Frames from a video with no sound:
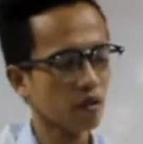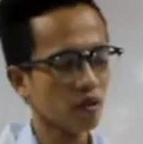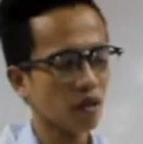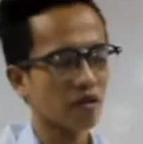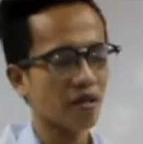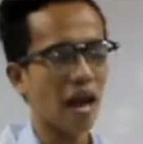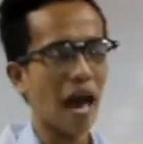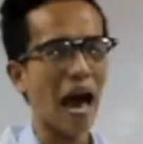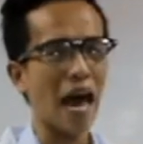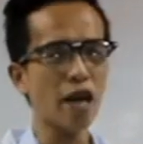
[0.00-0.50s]

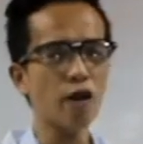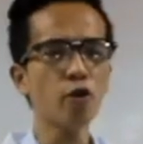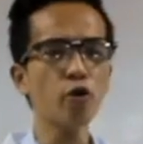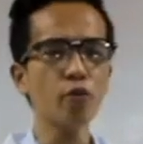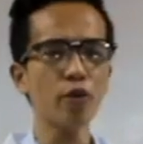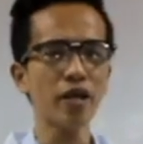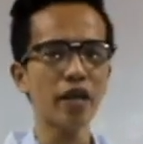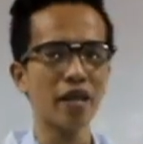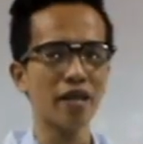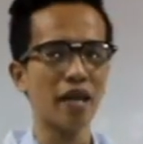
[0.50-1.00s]
The iron
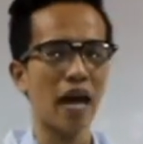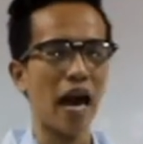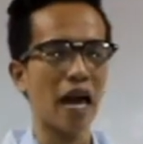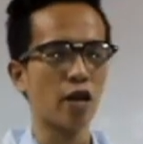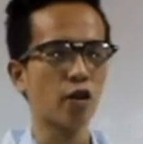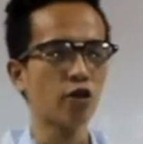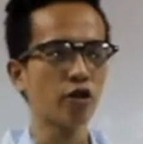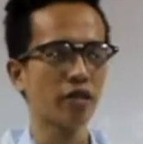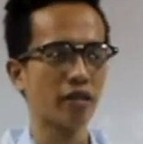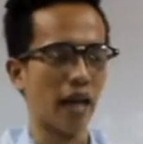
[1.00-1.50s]
ring and the
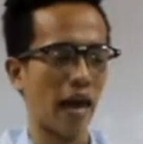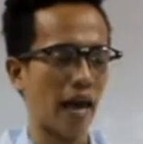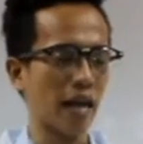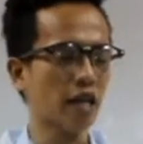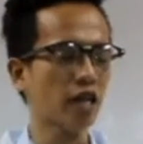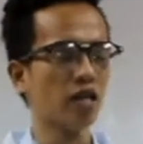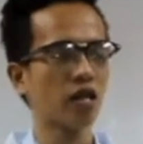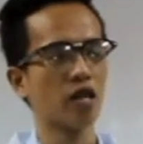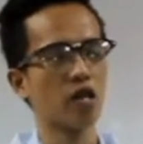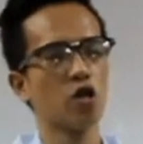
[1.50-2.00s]
iron
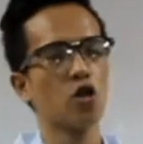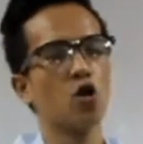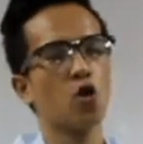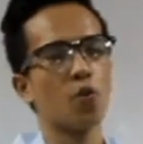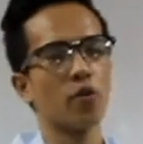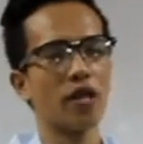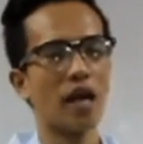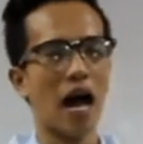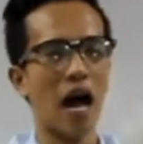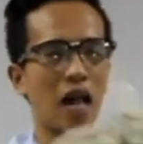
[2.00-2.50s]
stand
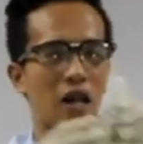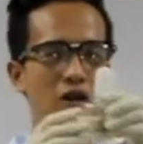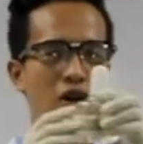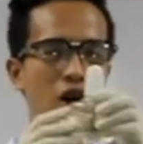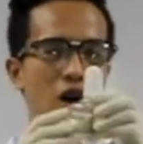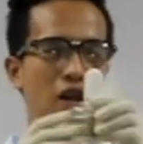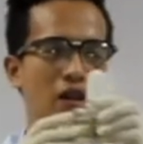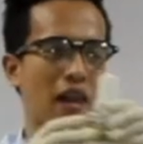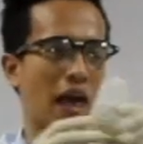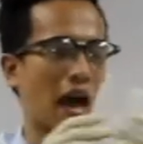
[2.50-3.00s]
with the
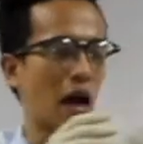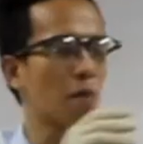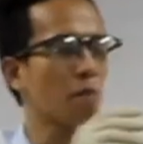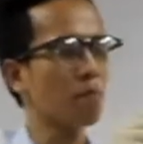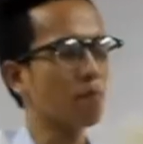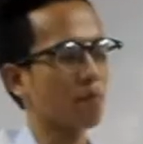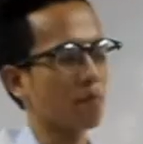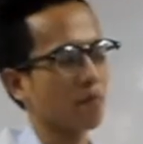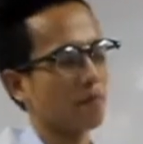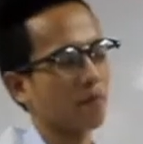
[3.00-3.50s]
alcohol
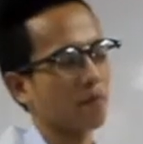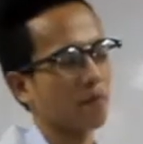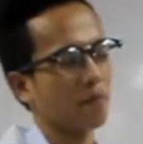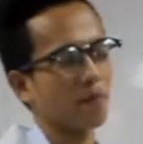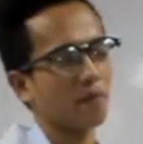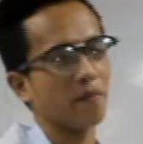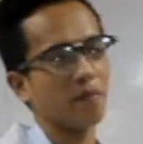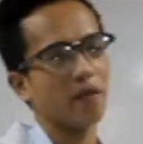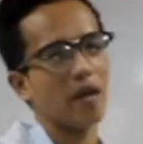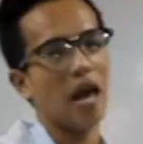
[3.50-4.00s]
lamp
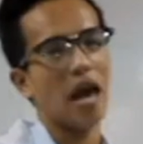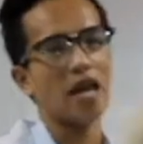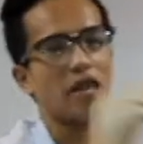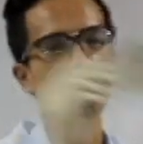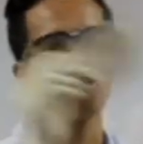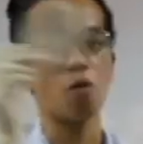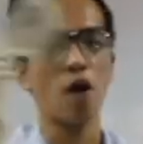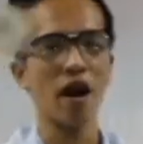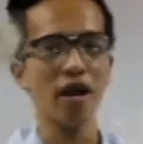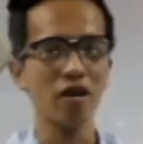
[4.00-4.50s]
and
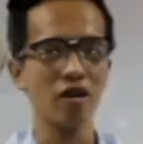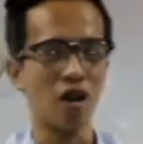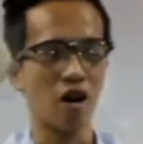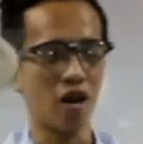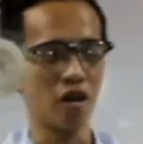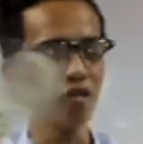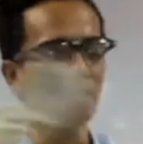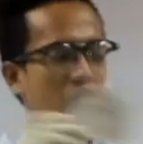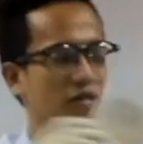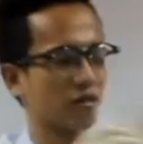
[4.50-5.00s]
the wire
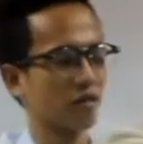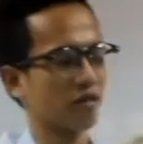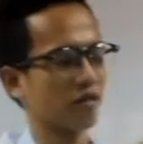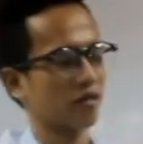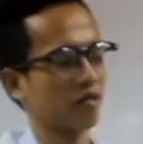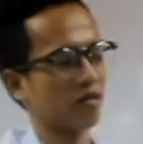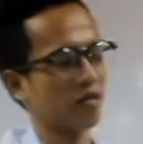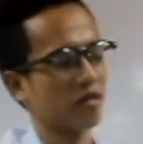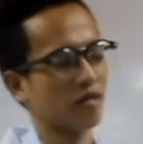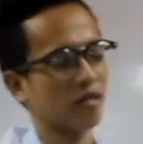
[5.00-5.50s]
gauze,
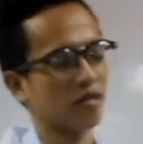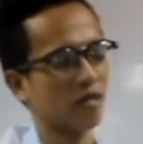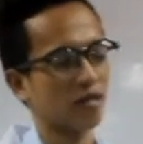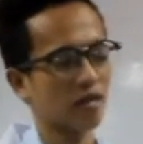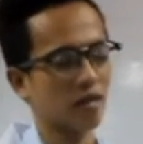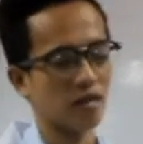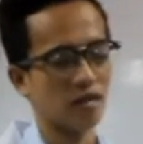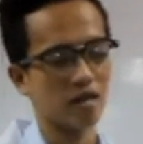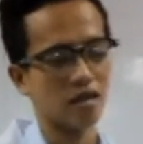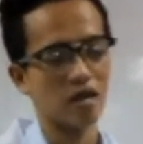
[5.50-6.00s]

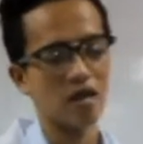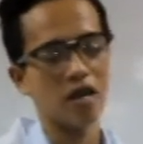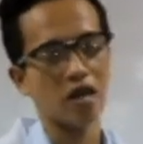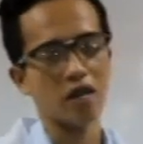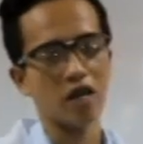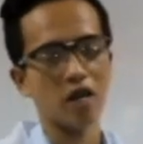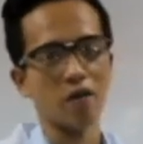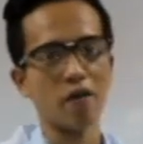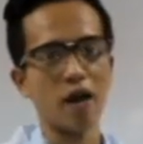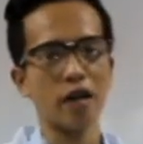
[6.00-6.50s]

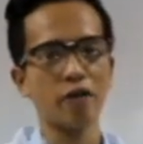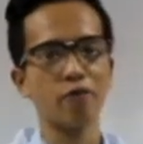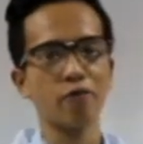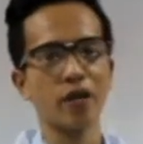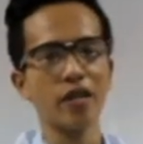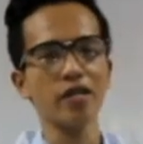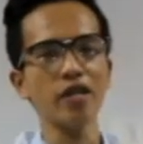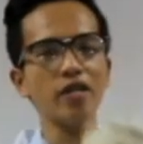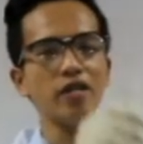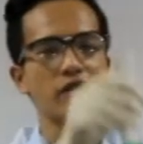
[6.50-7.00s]
the
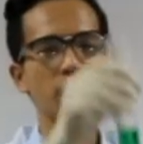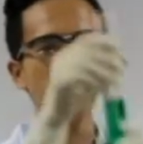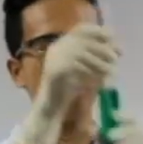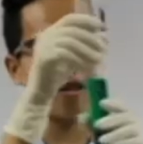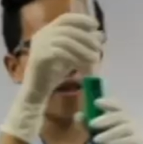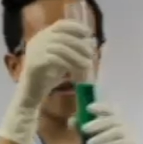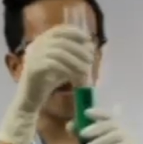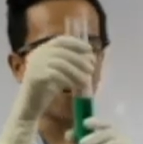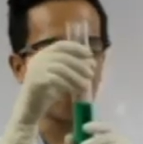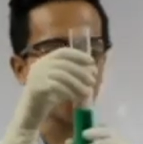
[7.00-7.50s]
graduated
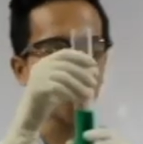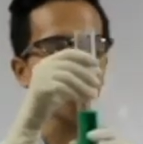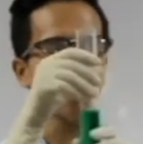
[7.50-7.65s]
cylinder,